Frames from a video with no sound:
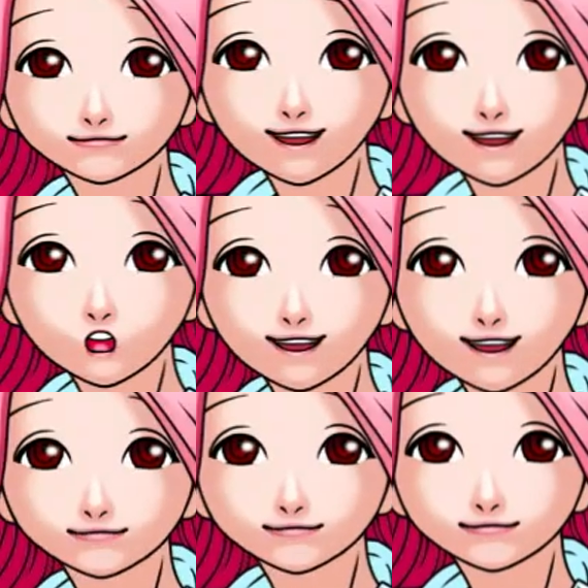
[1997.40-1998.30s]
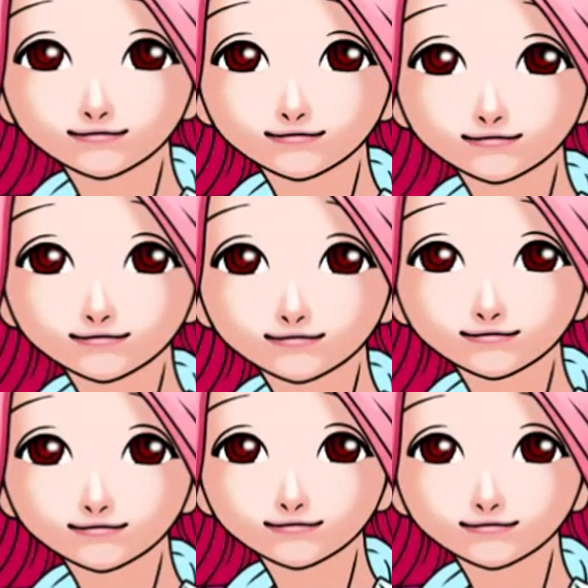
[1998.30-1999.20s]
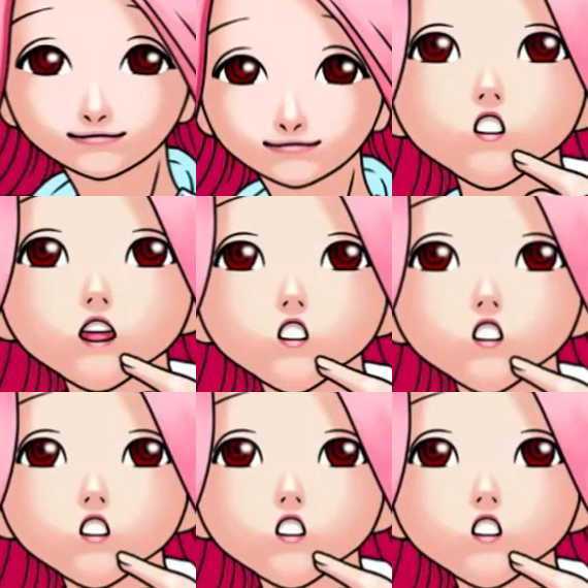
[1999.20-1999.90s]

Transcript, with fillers: Press it. This one? No.